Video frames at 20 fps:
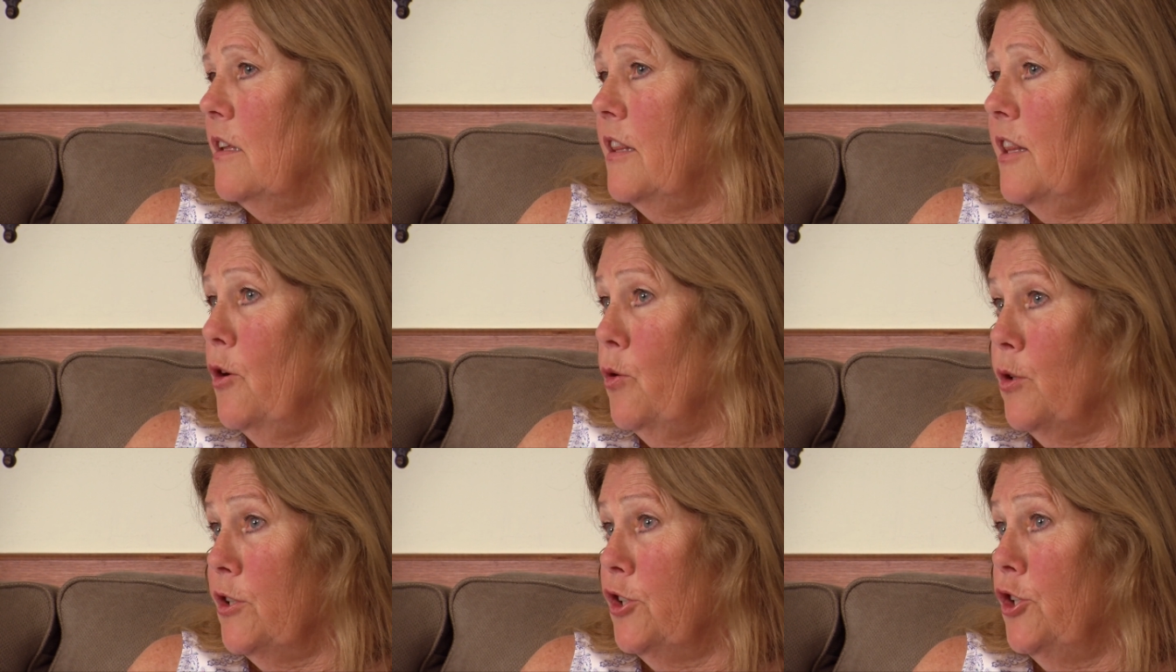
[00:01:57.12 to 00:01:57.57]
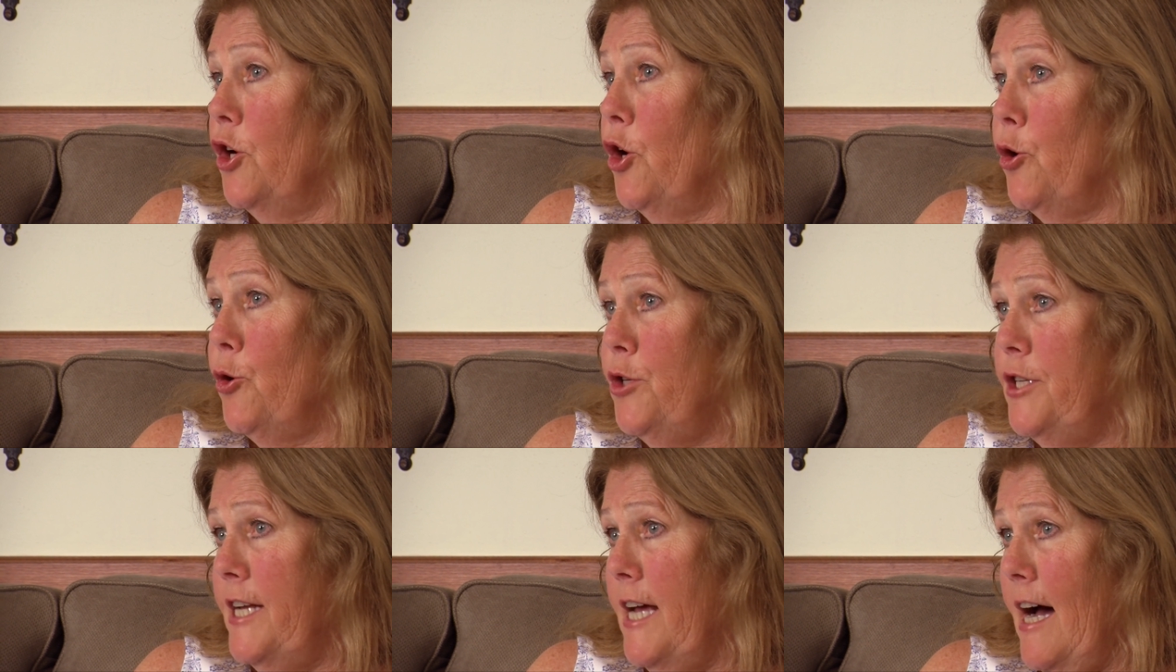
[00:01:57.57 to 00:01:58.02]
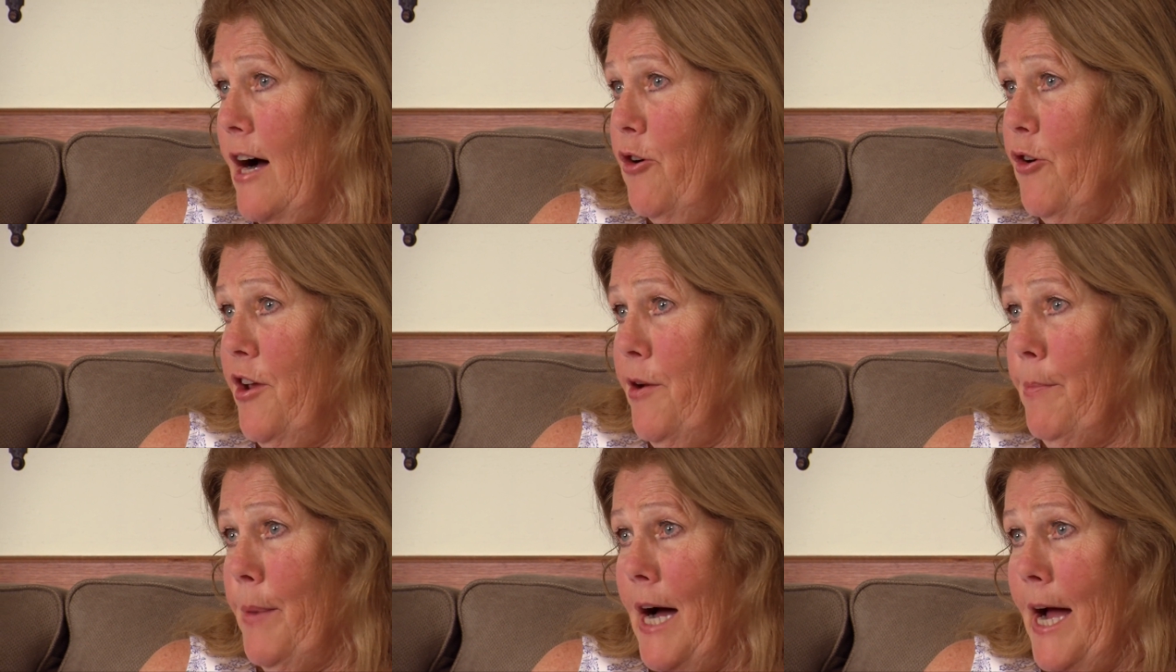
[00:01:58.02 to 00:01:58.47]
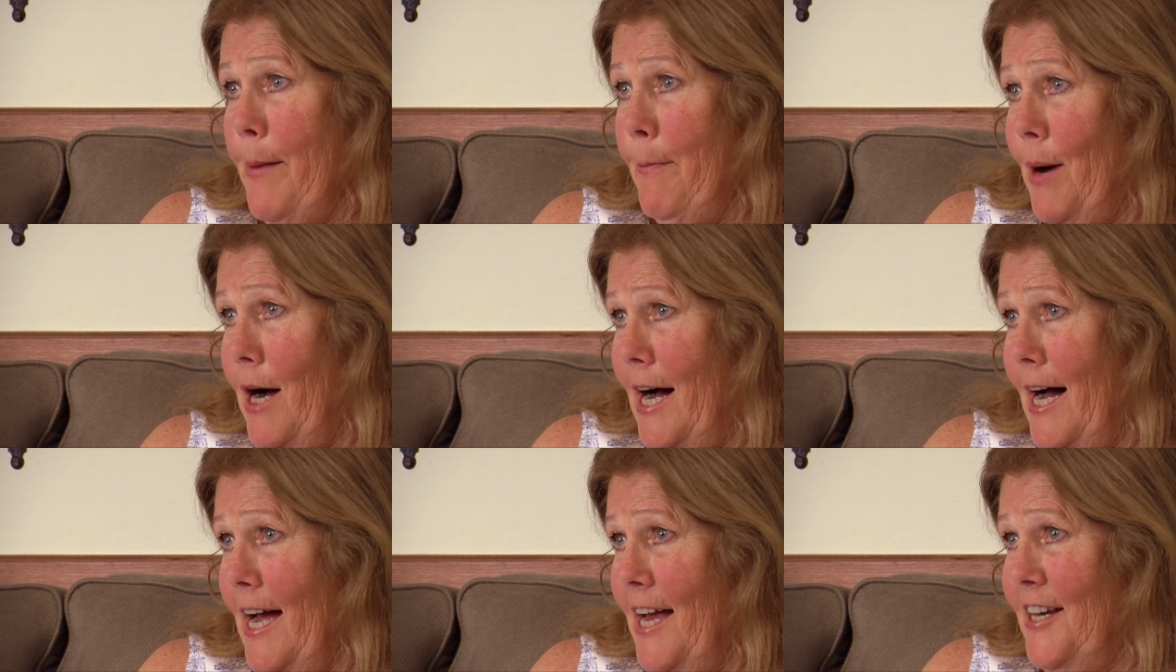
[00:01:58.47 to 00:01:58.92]
There was no doubt in my
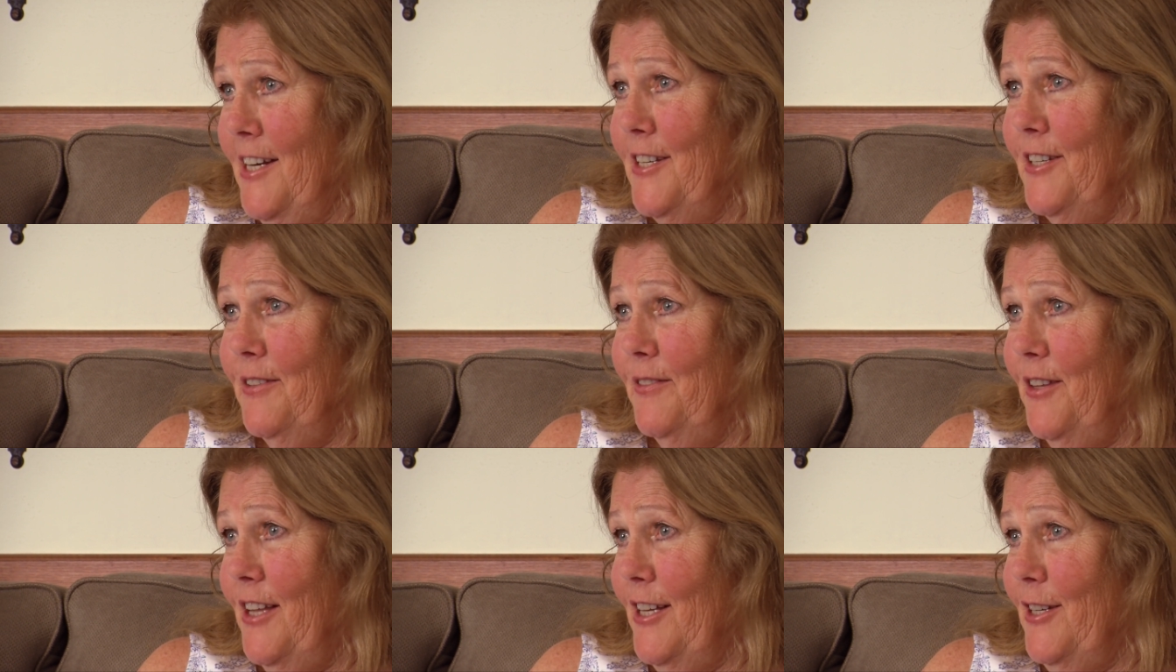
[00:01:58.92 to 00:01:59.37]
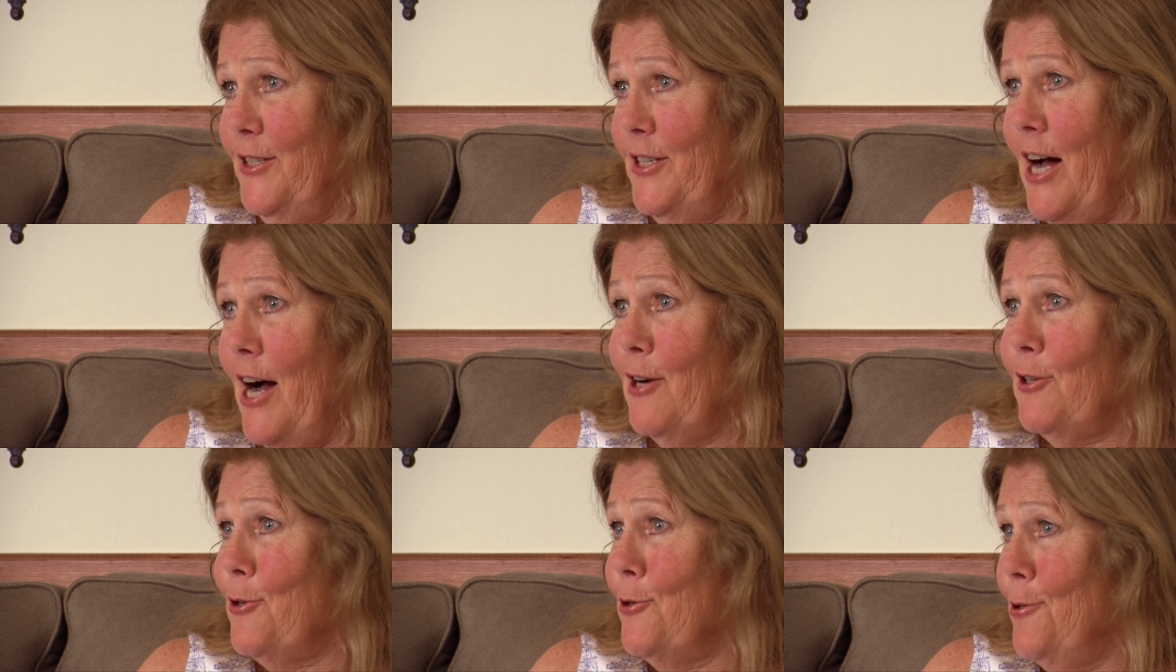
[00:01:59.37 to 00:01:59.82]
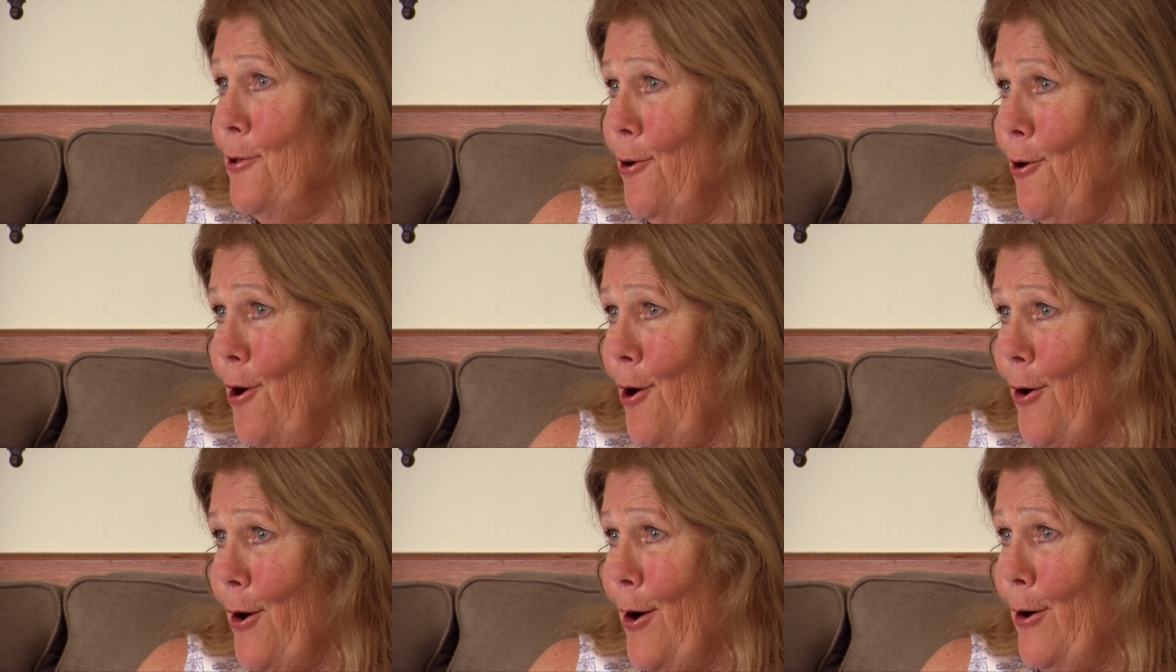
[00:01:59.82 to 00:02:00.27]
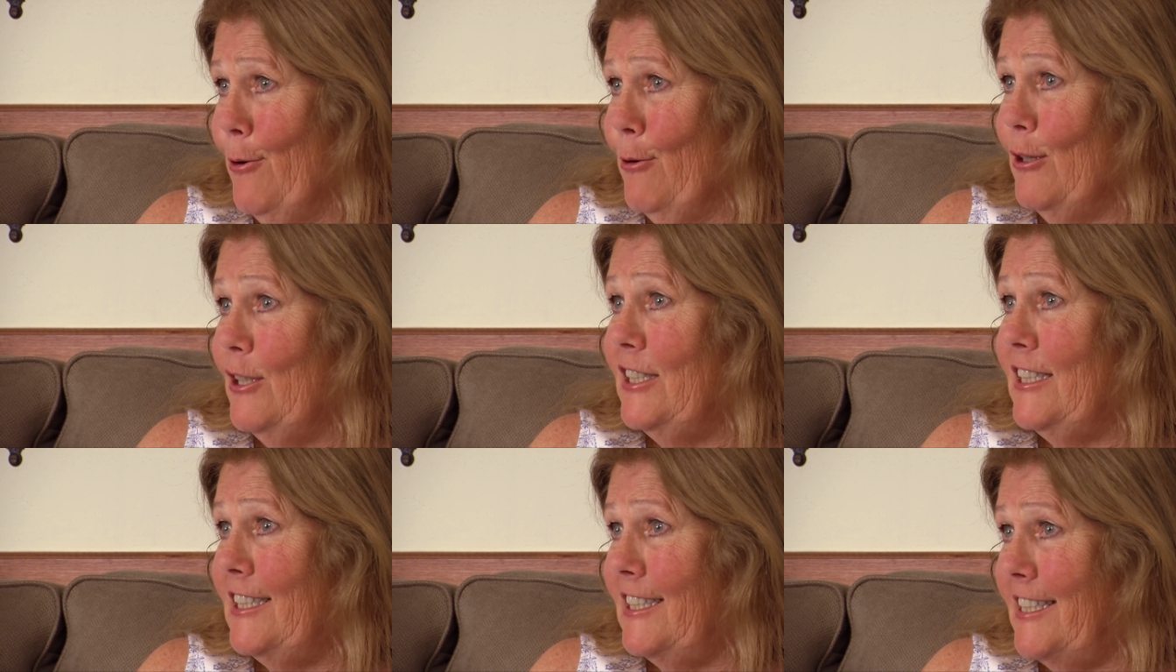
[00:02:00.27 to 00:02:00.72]
mind that Dr.
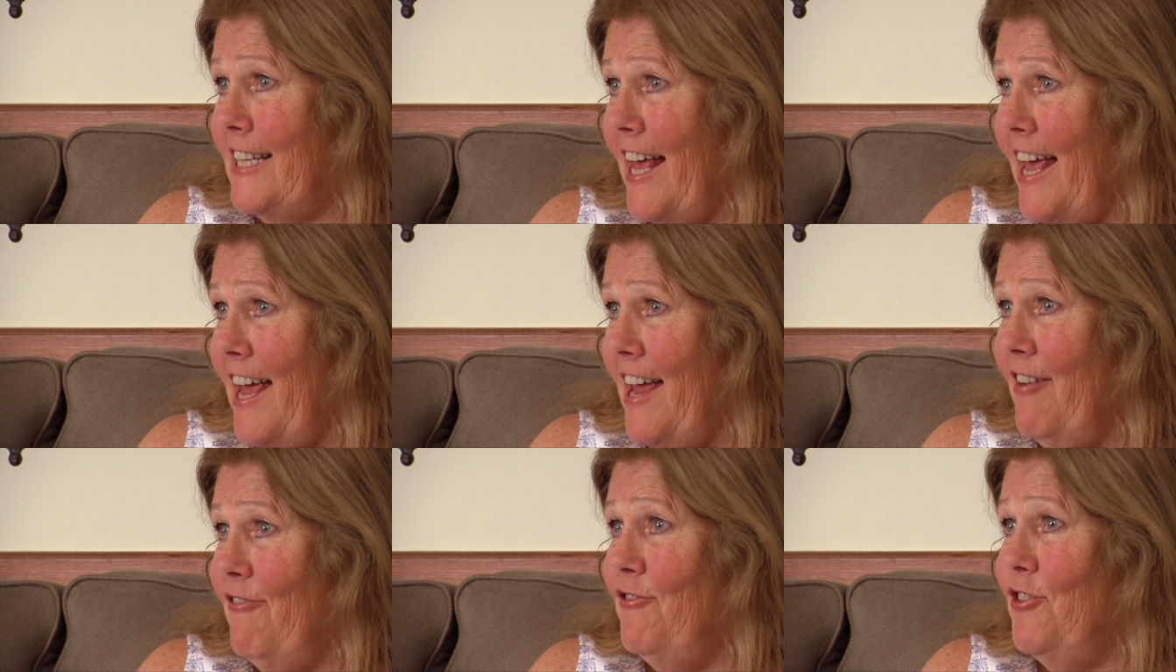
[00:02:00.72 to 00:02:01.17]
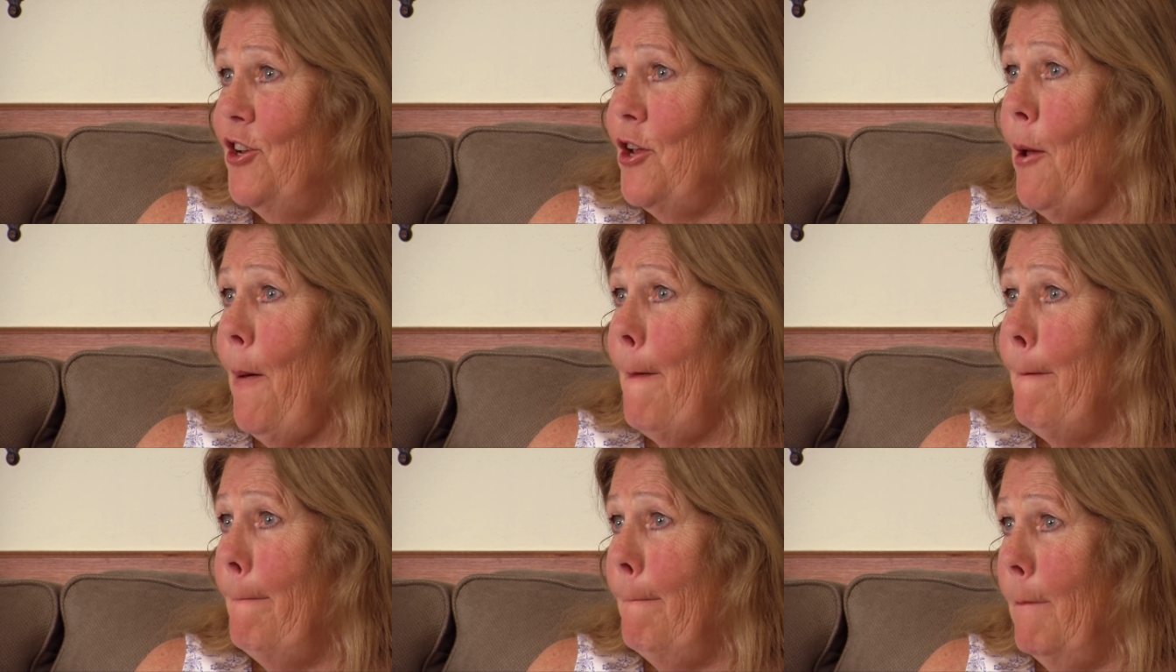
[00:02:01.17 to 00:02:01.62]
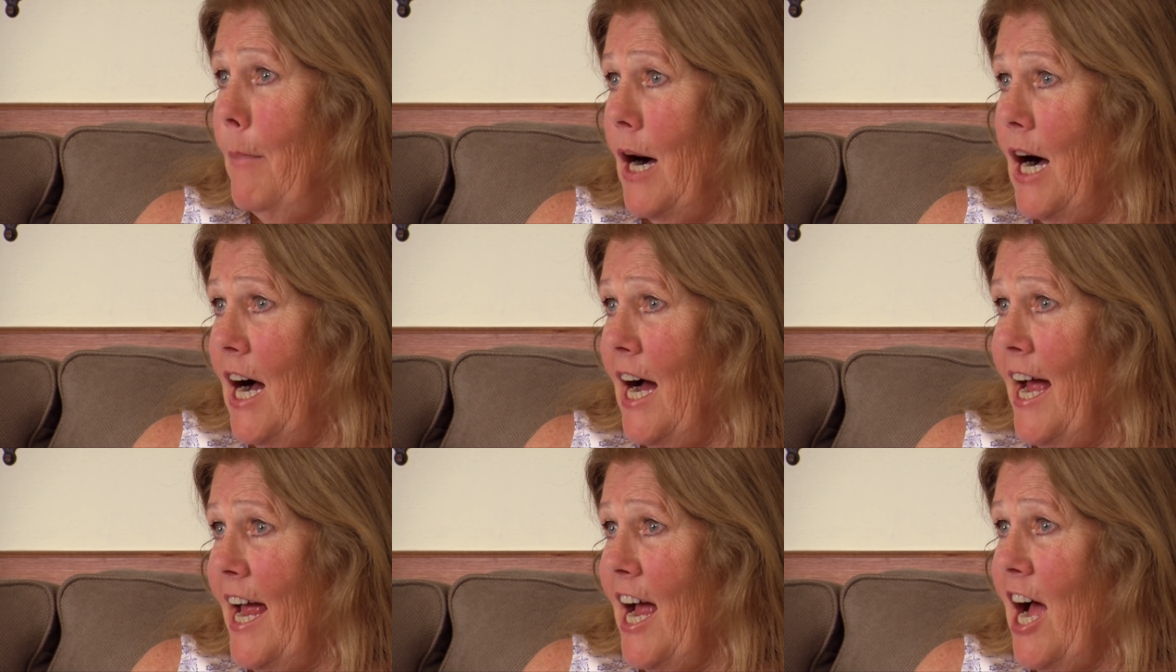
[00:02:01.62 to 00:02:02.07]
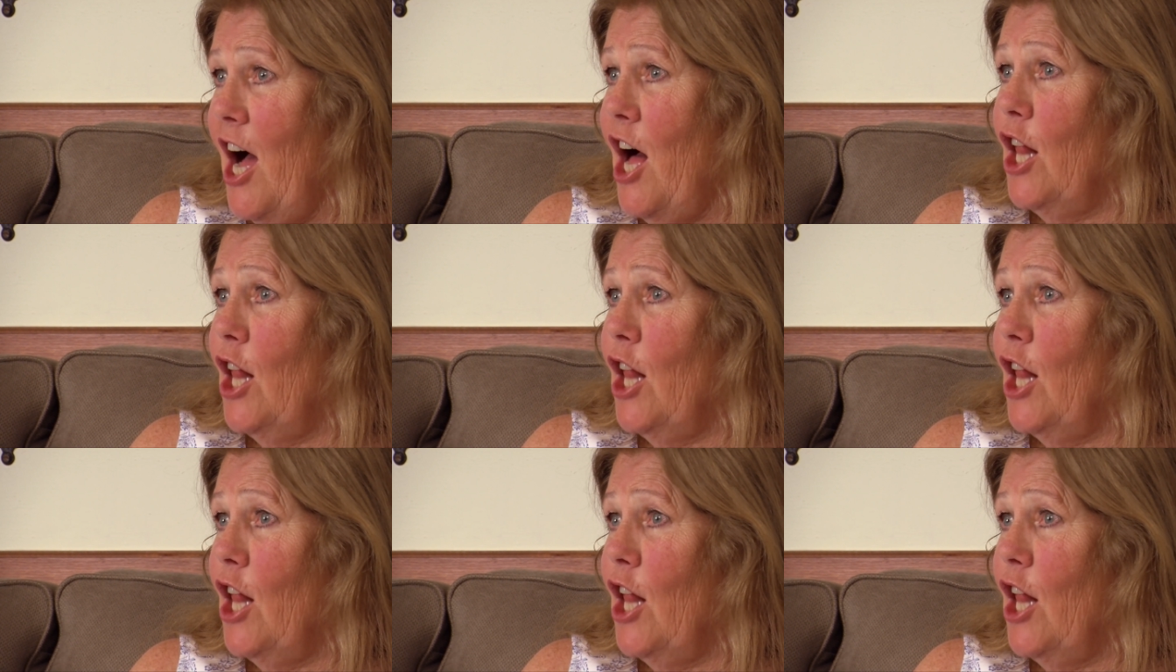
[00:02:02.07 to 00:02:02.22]
Lauro saved my